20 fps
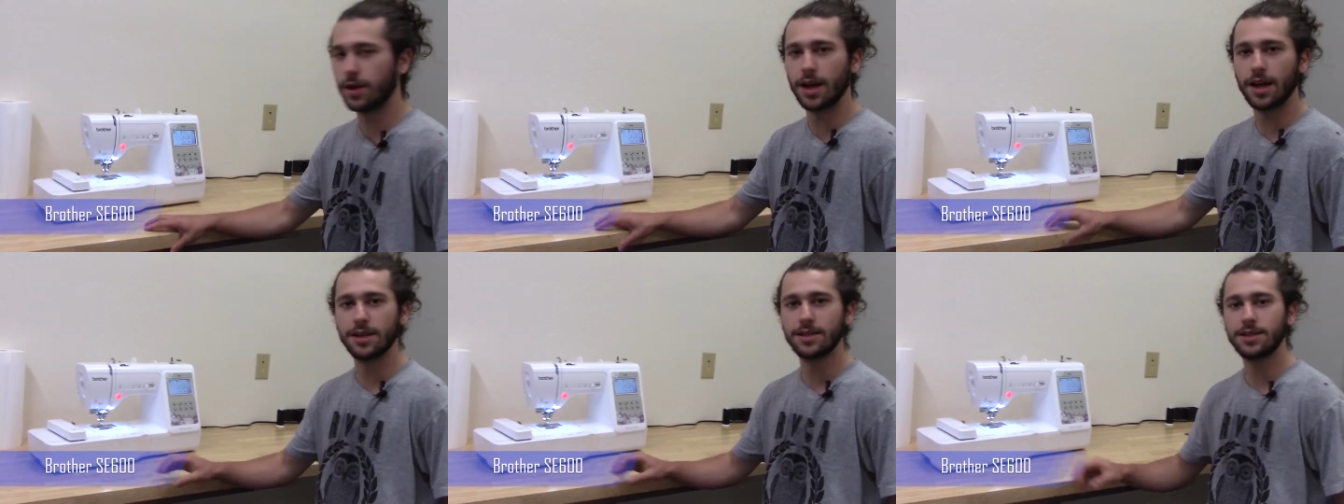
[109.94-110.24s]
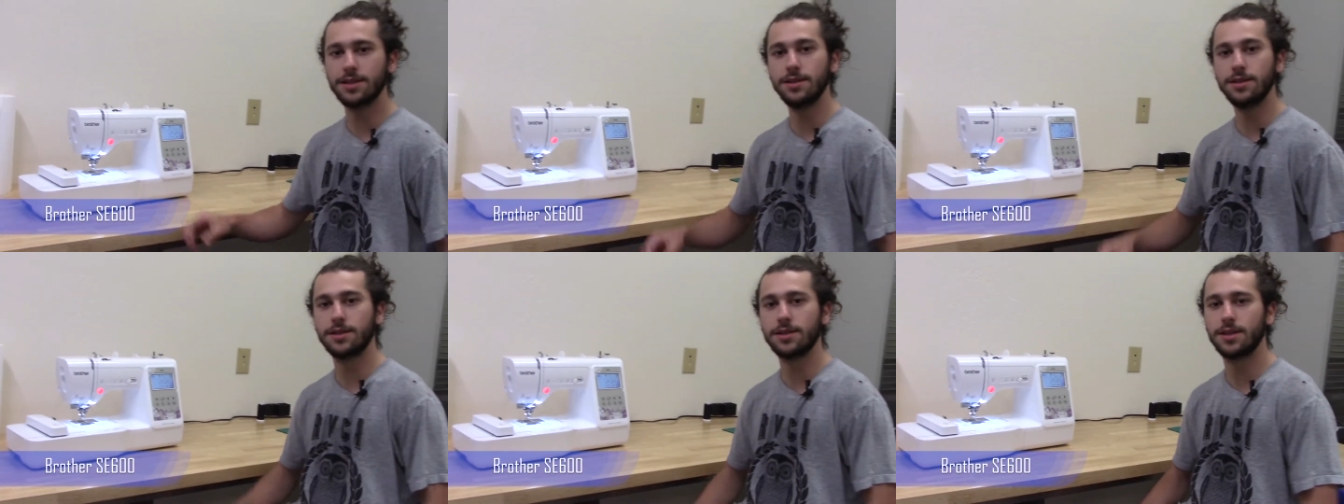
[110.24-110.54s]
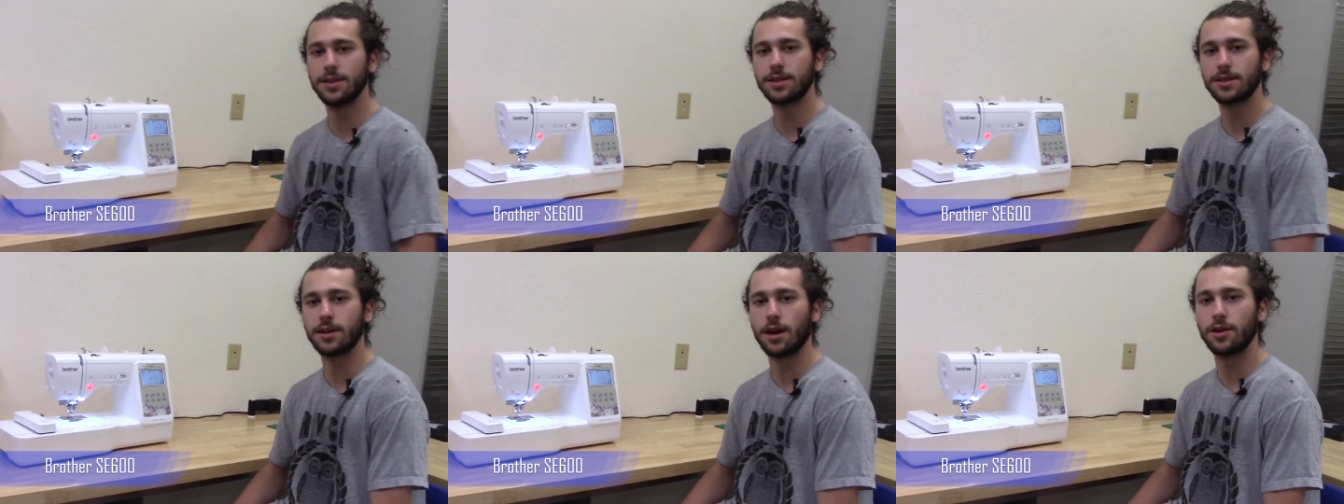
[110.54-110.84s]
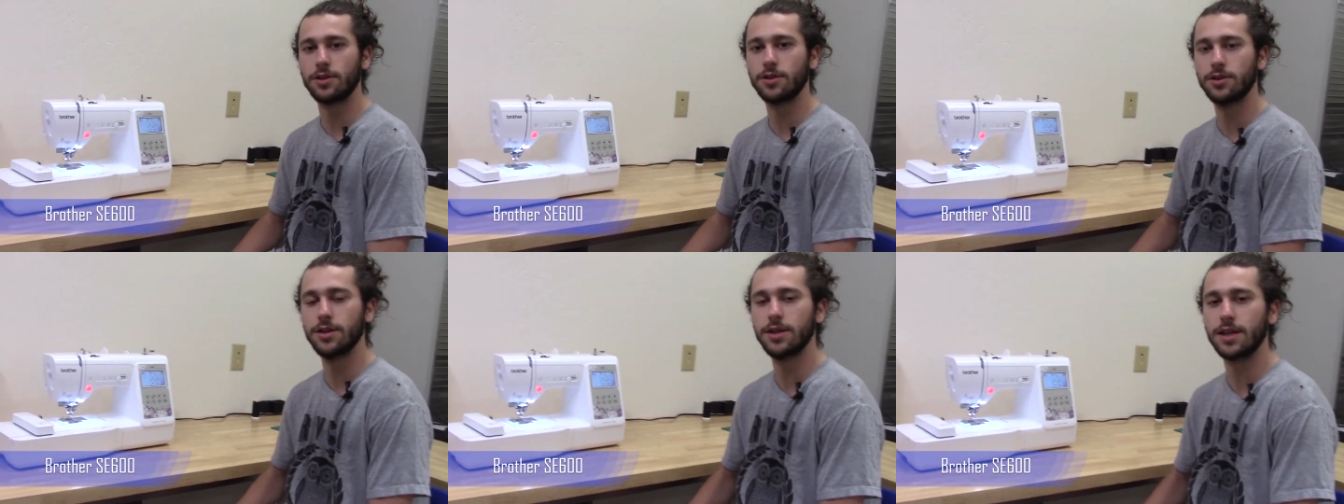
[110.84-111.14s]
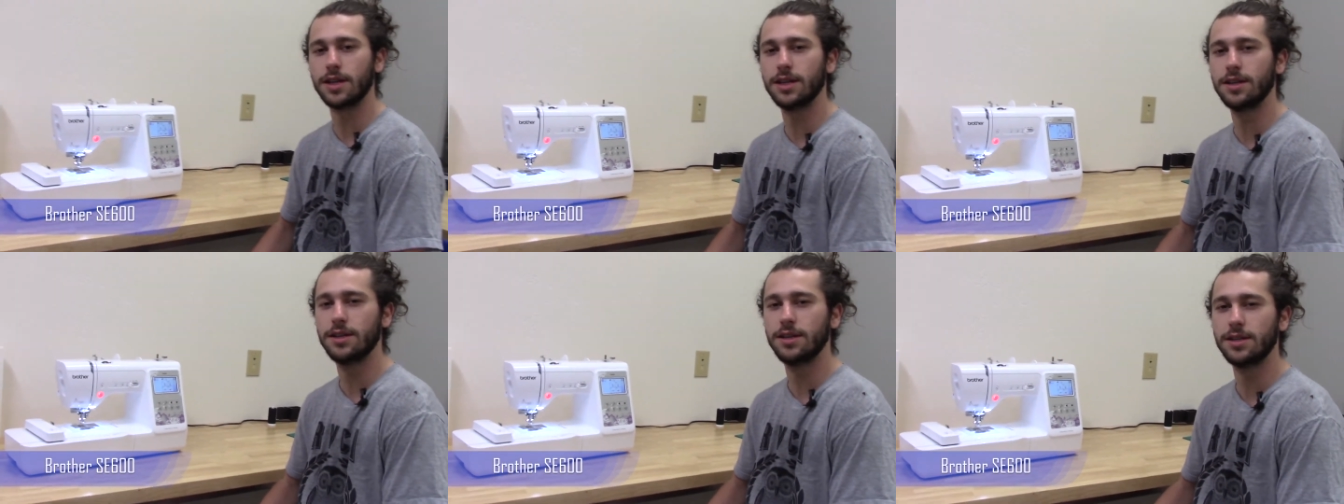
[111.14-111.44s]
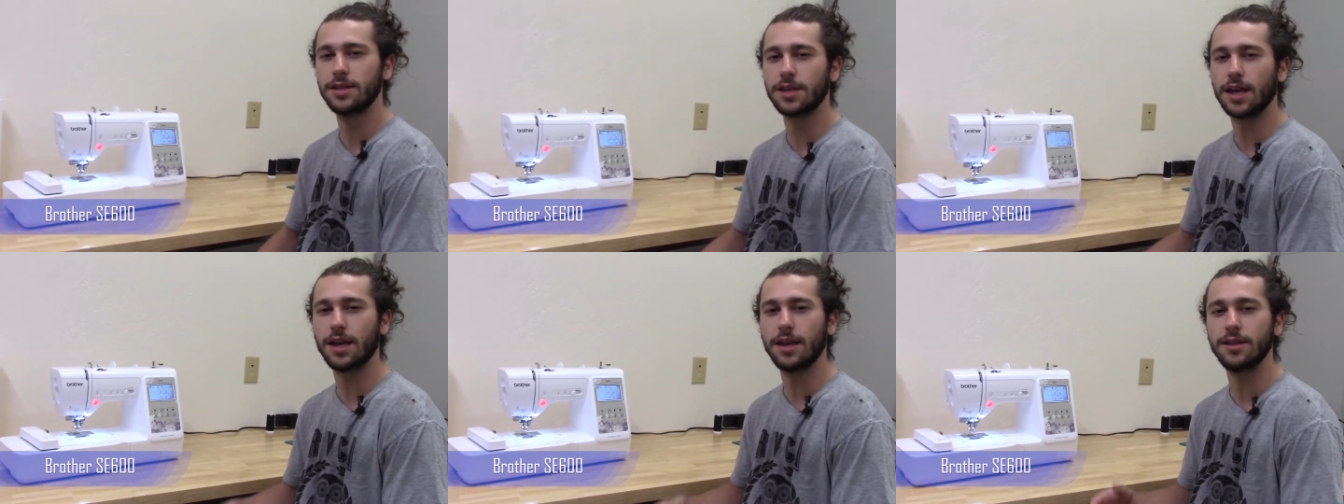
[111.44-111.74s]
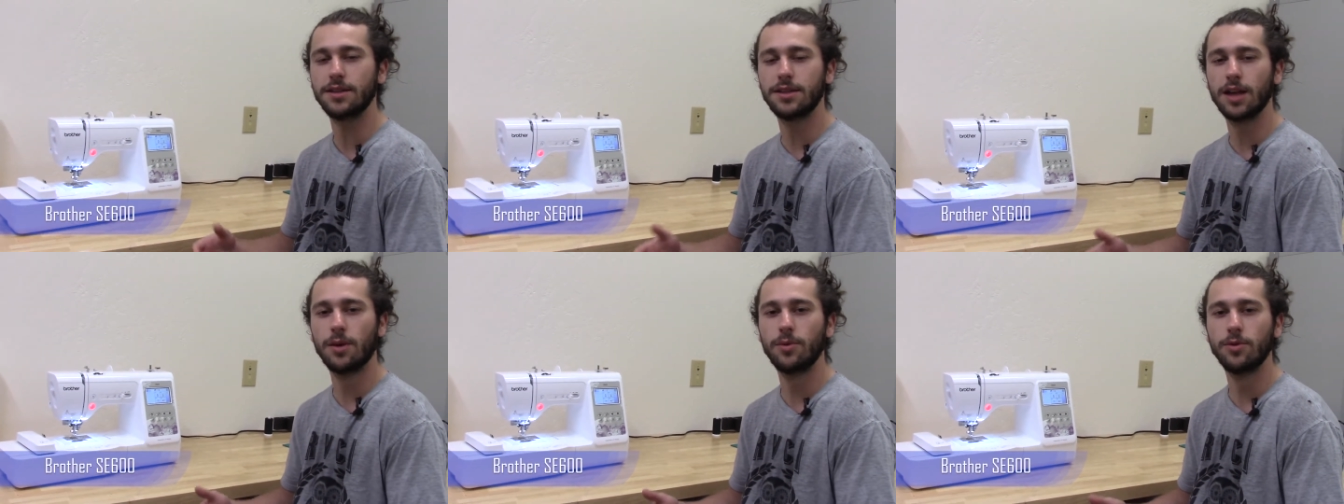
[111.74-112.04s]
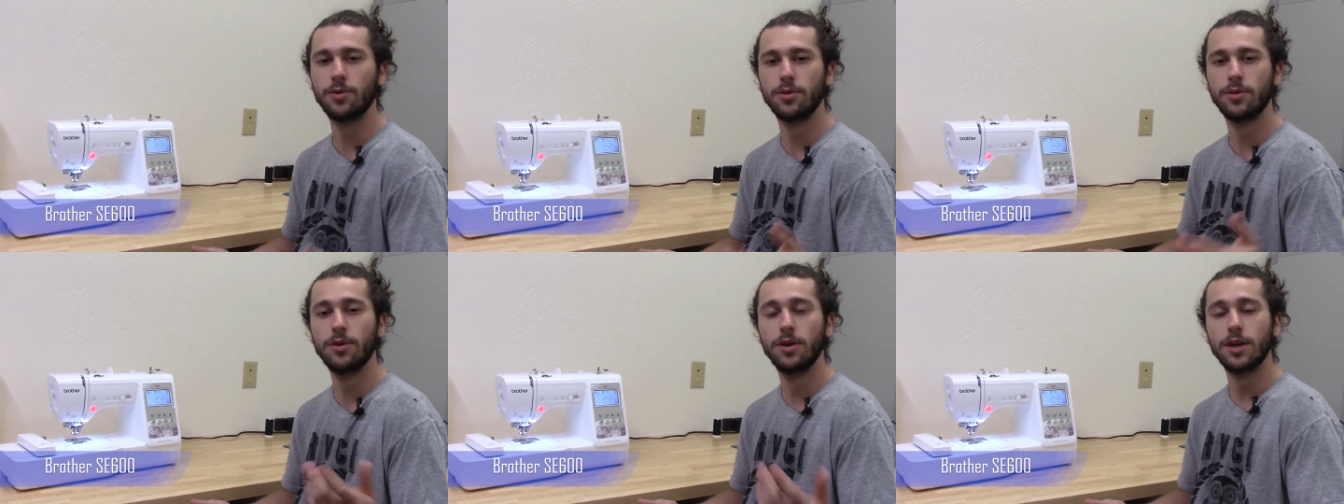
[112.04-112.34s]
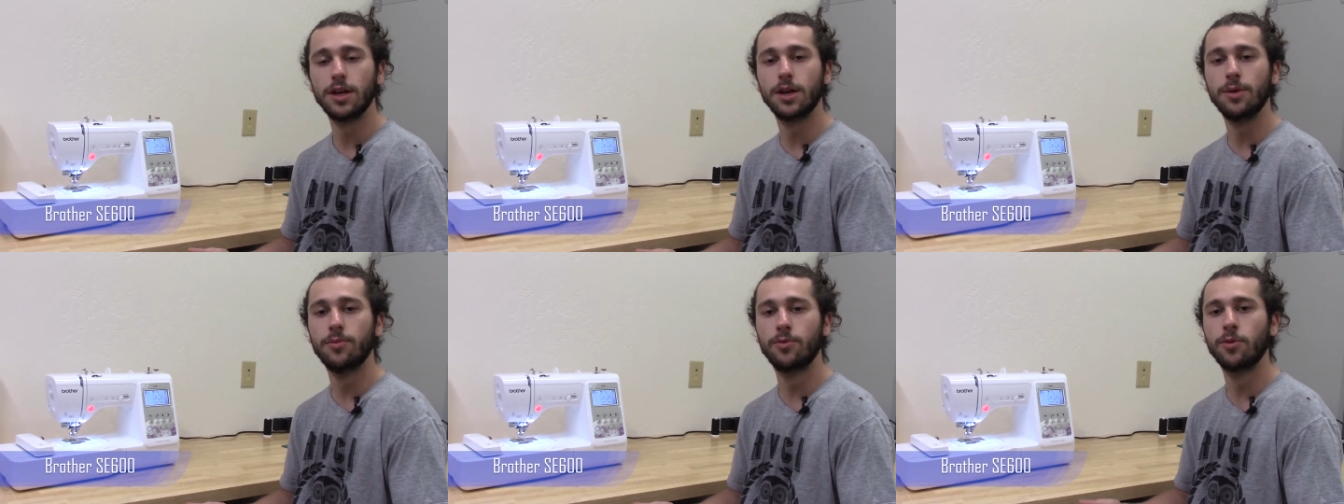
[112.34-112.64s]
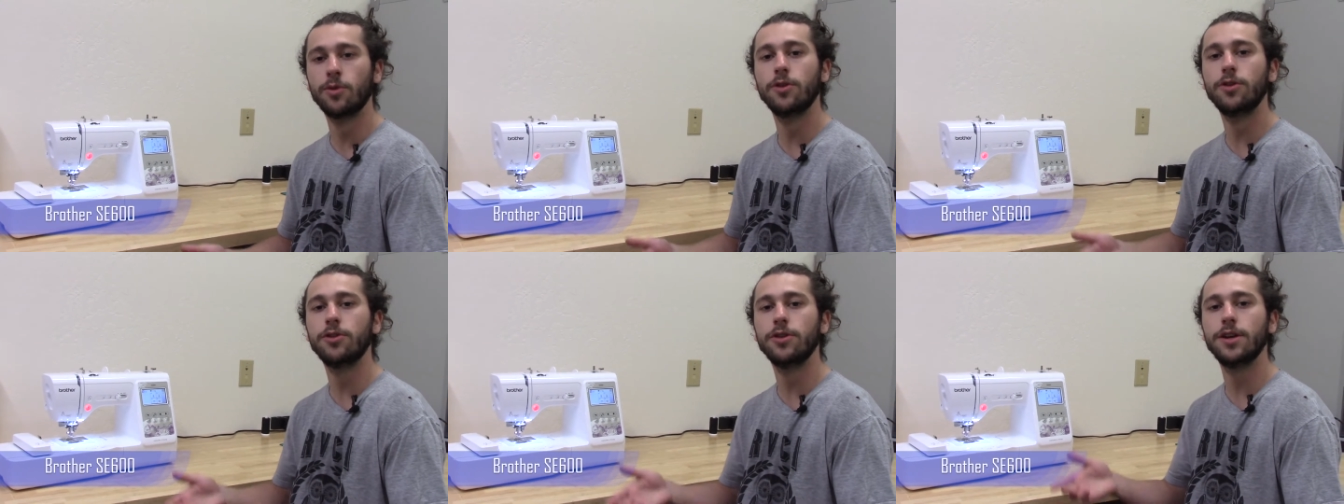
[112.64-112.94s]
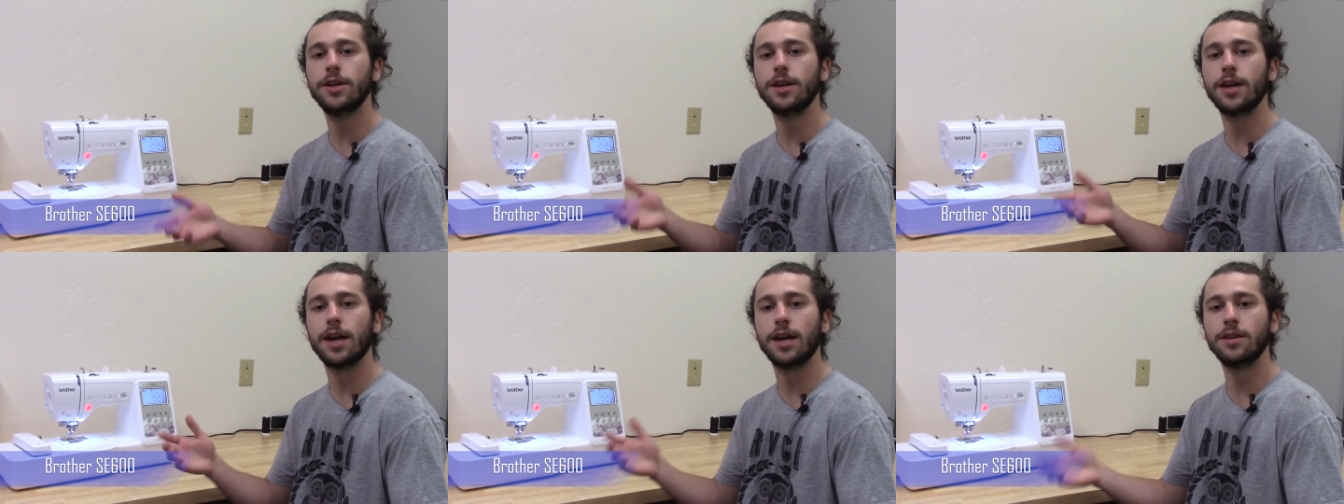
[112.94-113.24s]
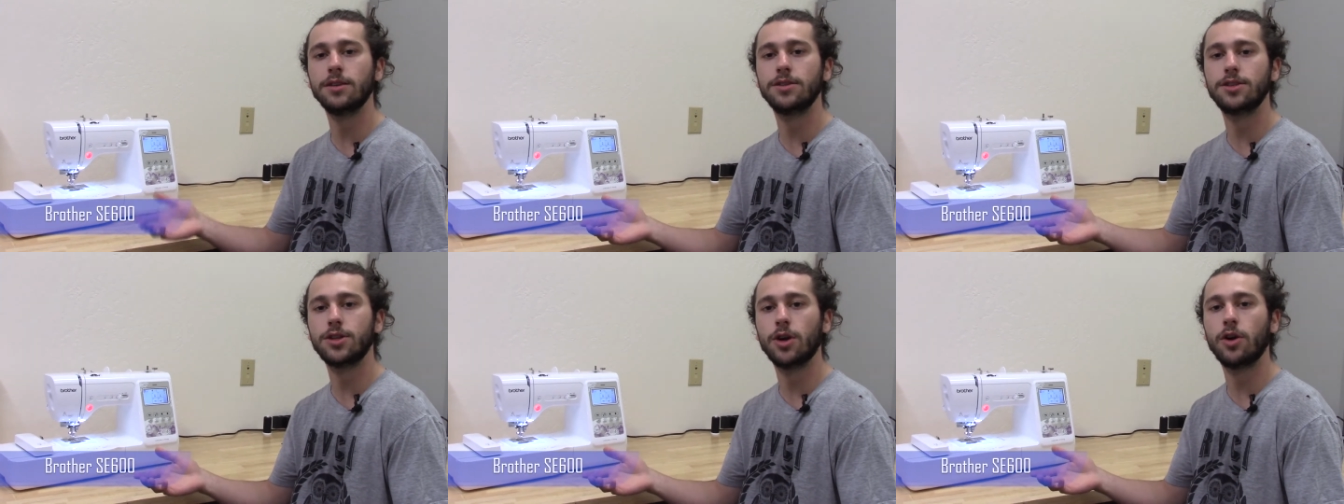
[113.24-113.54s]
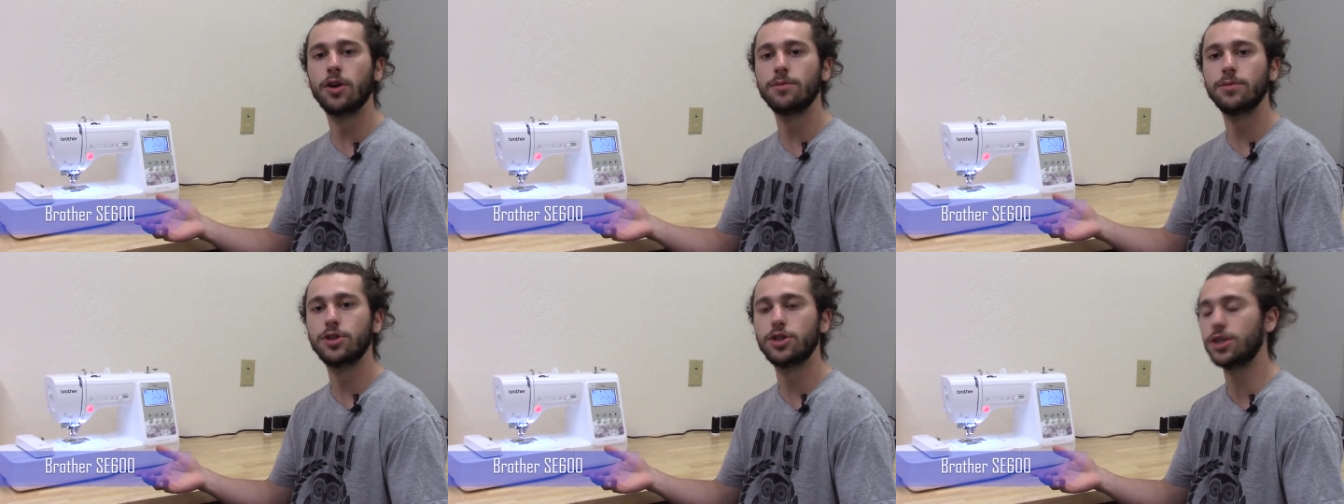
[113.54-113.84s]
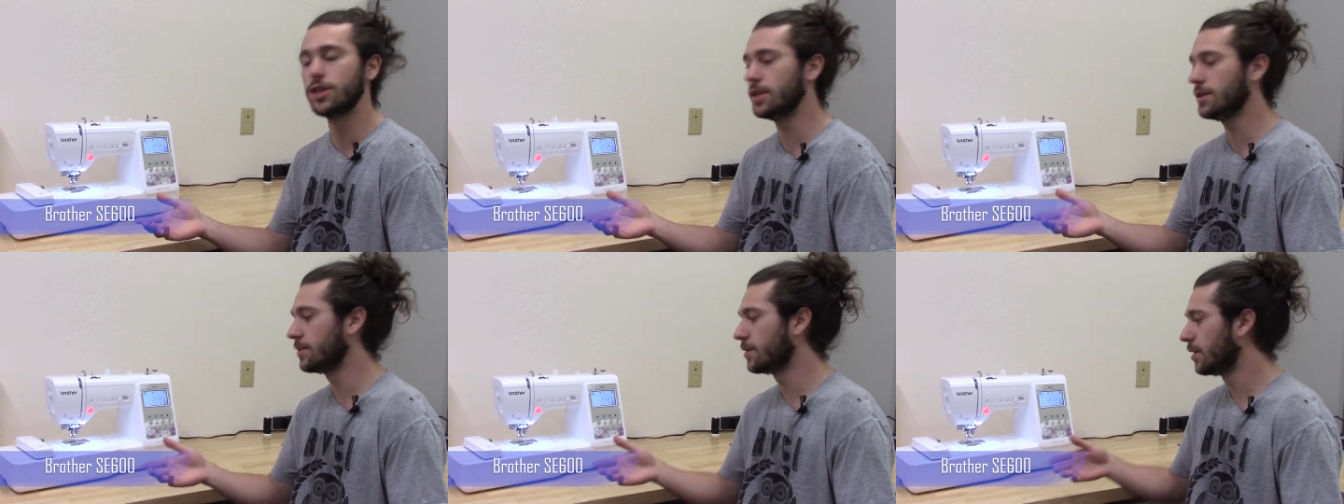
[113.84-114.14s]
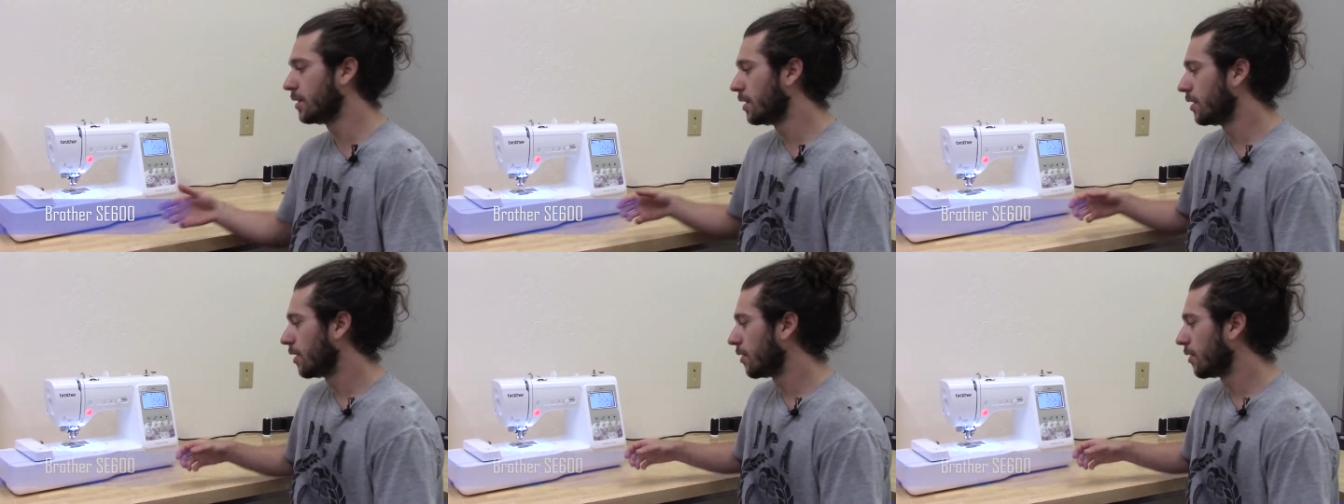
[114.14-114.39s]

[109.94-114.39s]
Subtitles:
SC600. It is a double embroidery and sewing machine.